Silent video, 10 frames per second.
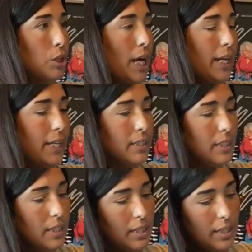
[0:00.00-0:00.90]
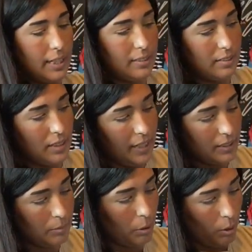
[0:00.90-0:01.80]
jacket. It's a size
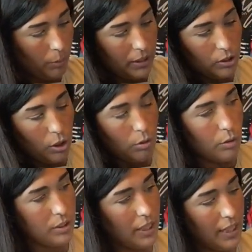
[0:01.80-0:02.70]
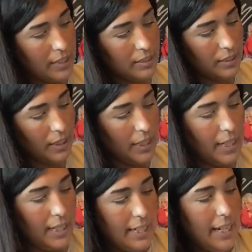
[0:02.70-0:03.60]
small, but it's oversized,
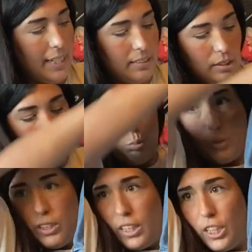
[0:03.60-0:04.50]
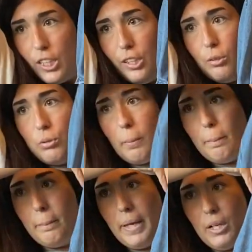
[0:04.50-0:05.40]
and it has this really cute
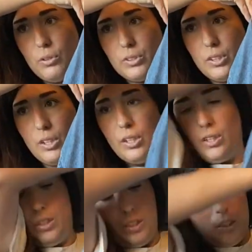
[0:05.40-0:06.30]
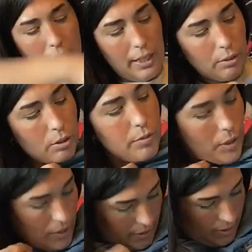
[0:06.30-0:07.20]
belt. I don't know if you
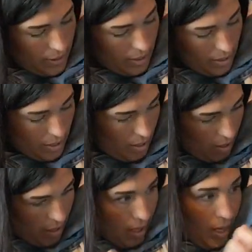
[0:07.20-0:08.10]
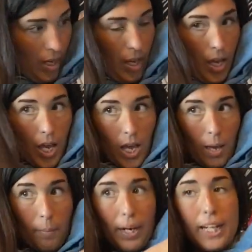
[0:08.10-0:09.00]
can see it,
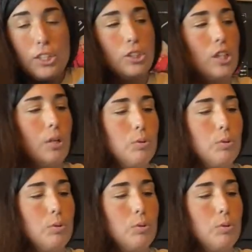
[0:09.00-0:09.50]
but I just thought it